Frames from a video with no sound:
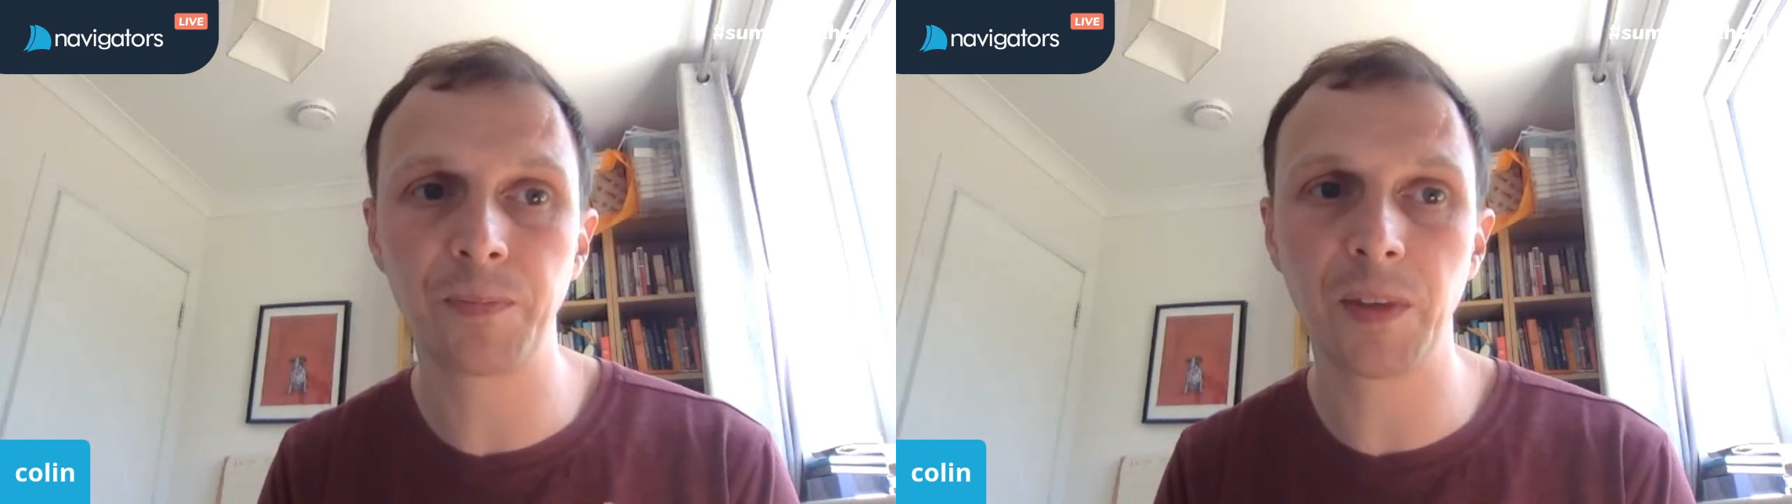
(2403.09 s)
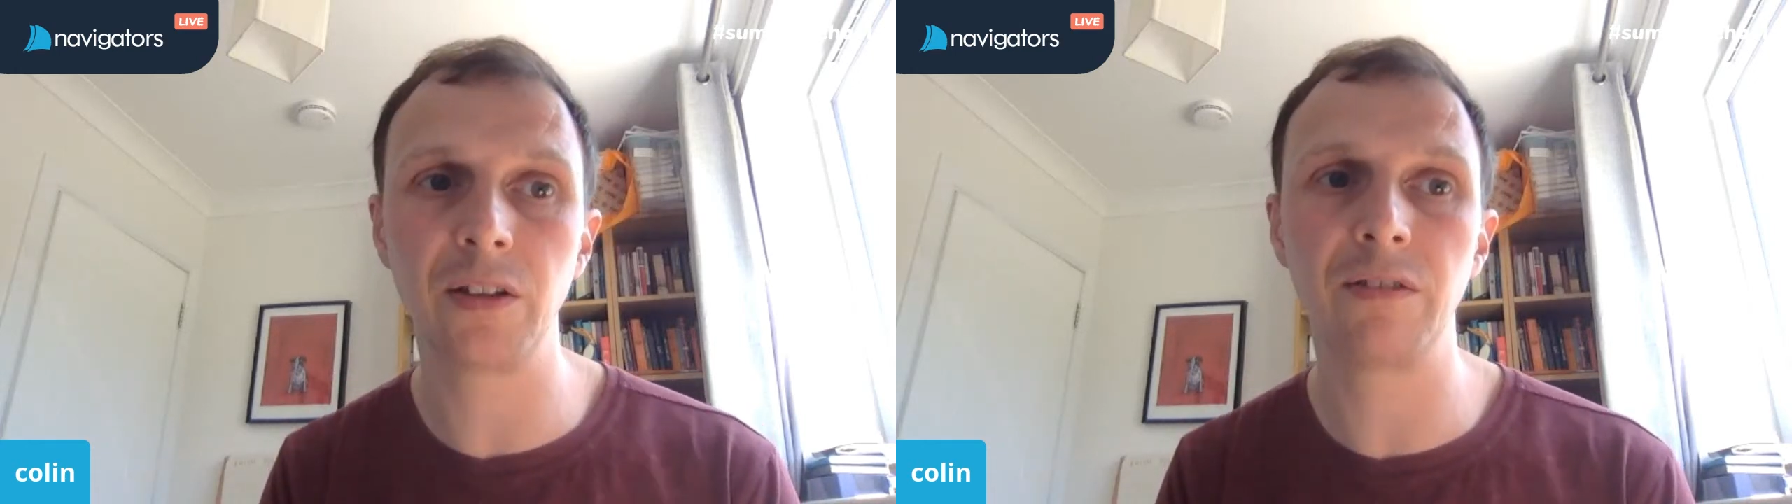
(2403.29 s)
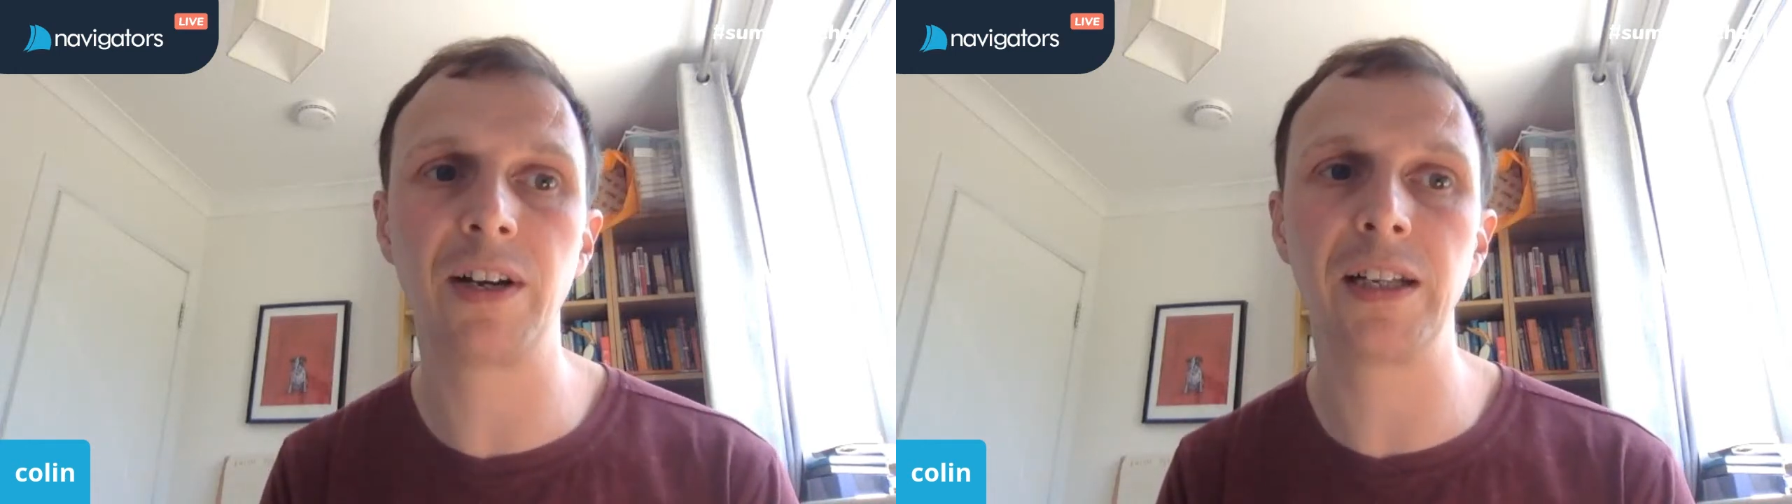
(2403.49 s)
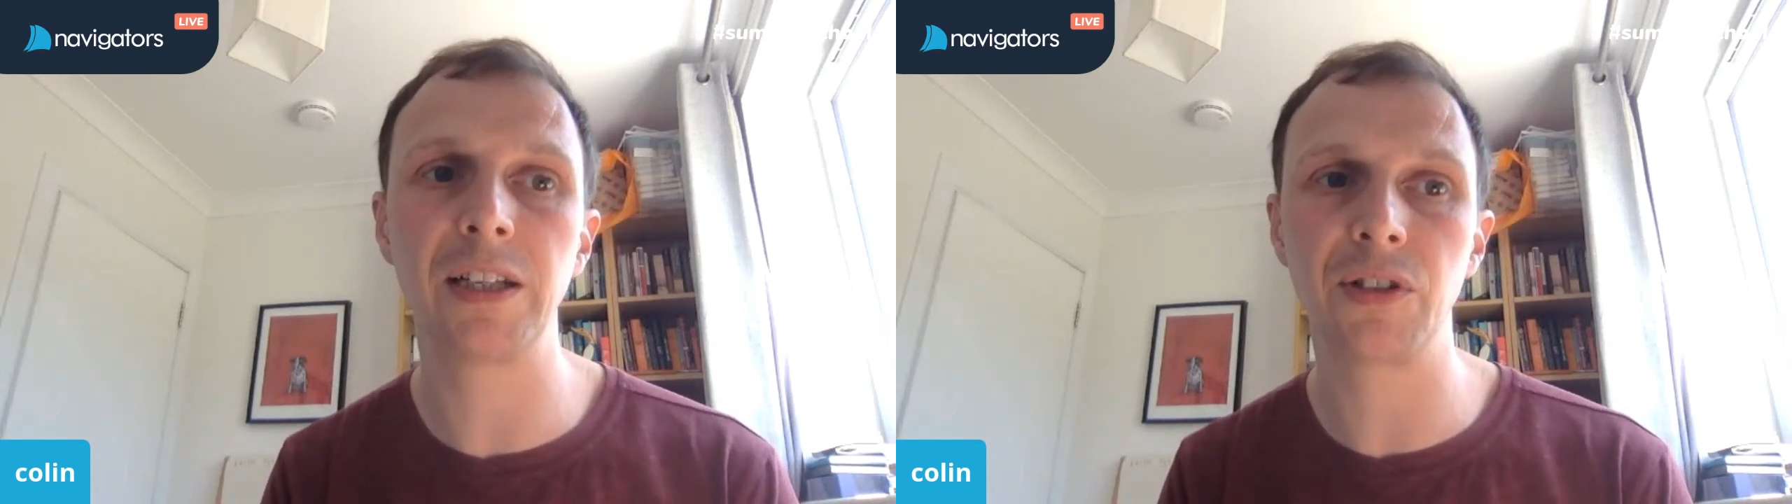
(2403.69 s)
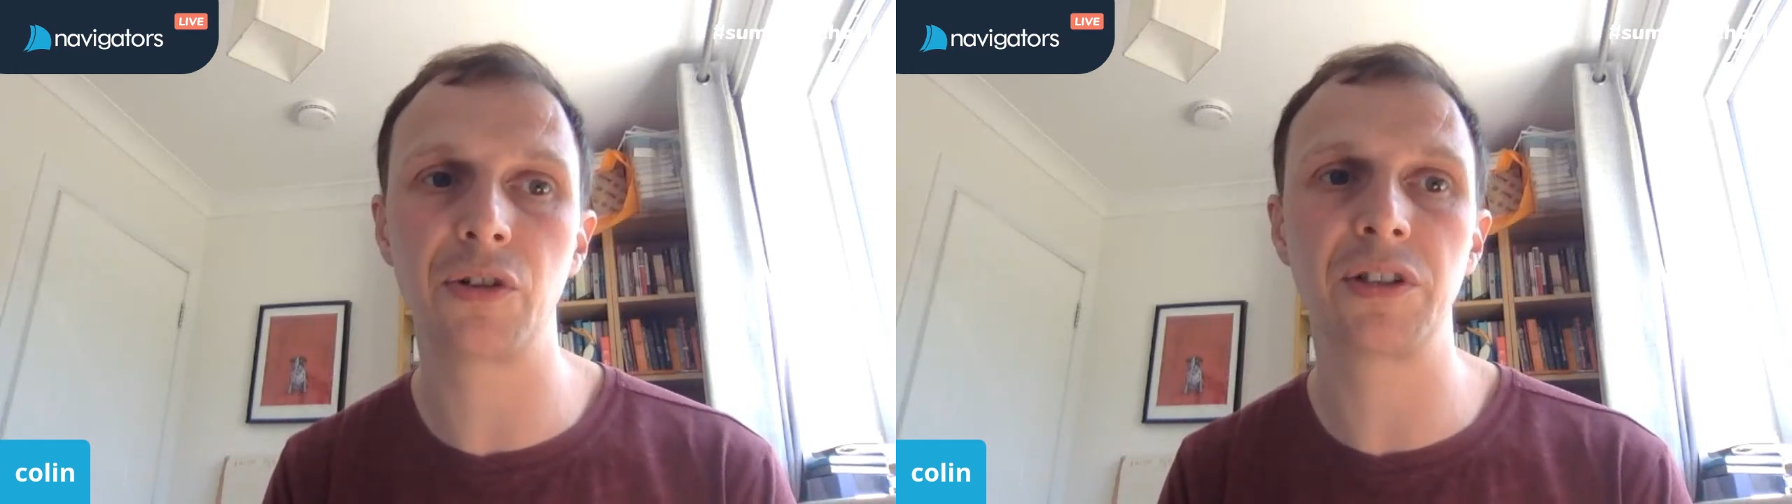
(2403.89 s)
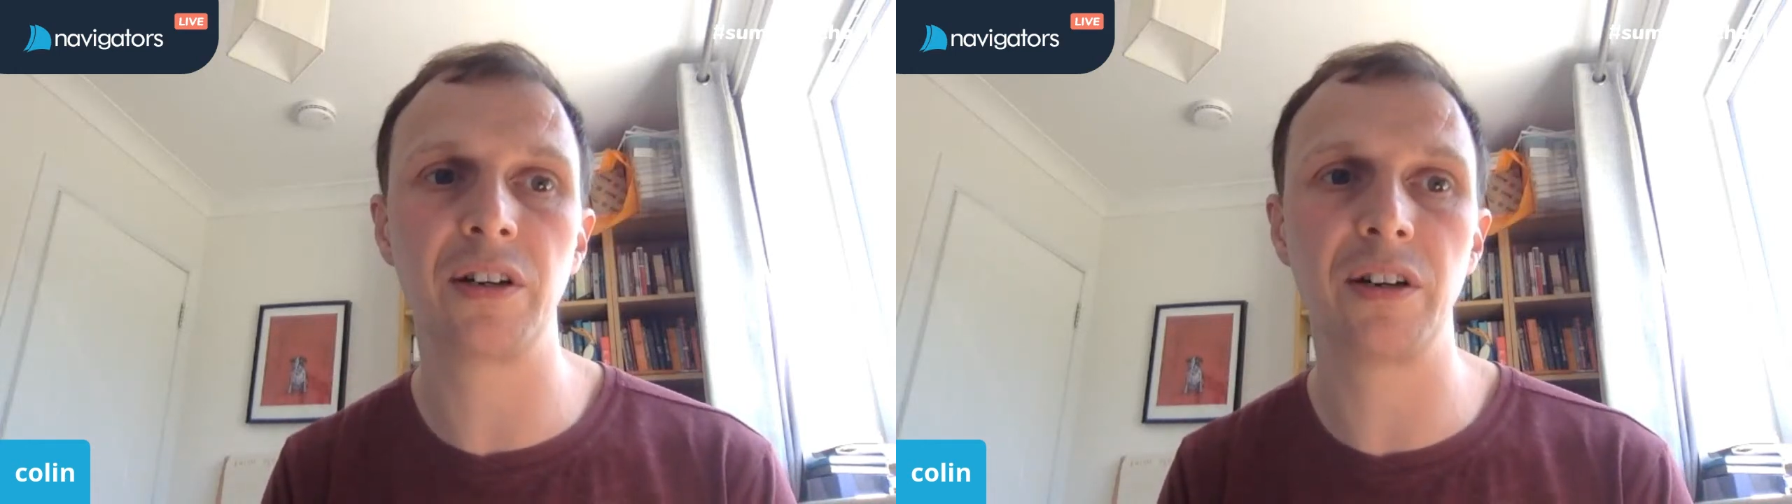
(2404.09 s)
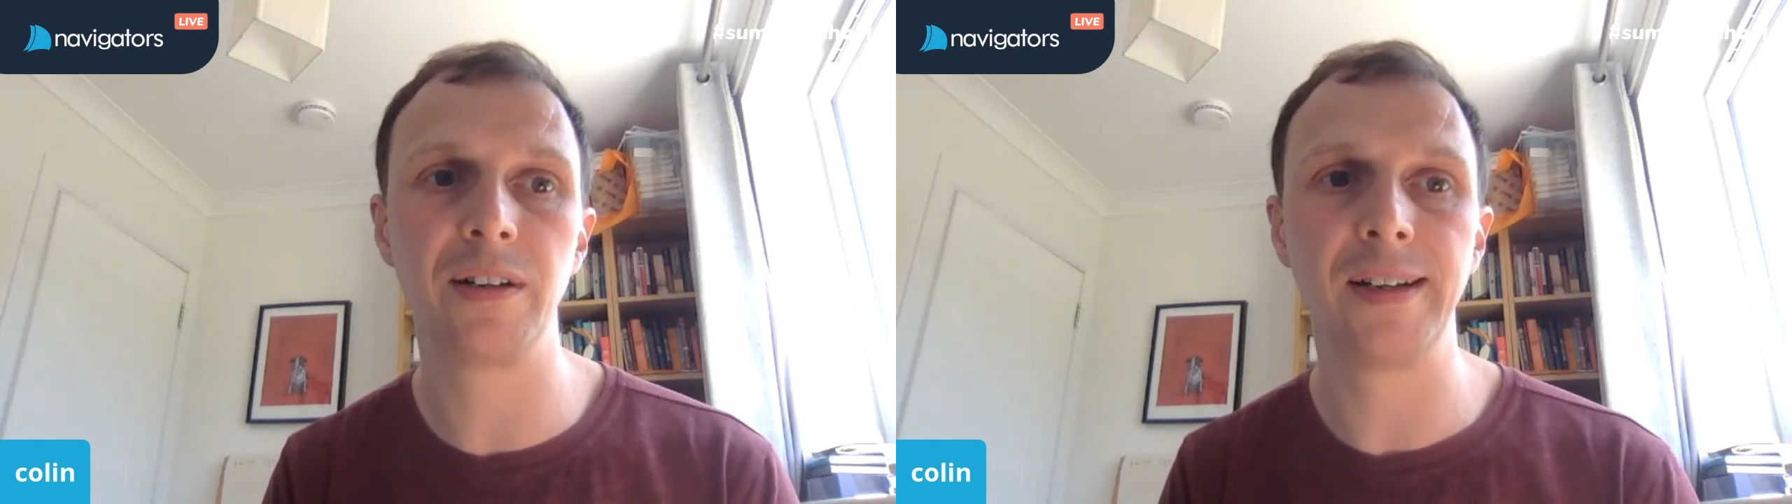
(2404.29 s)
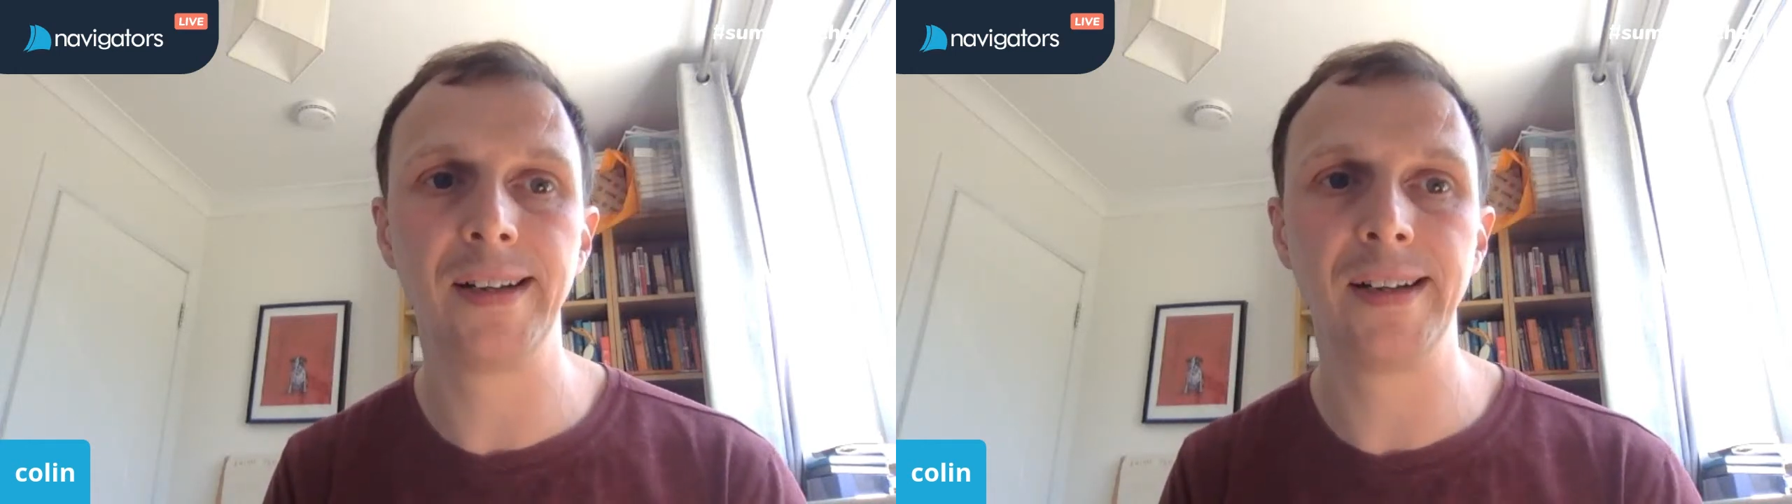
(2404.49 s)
on the value of its return.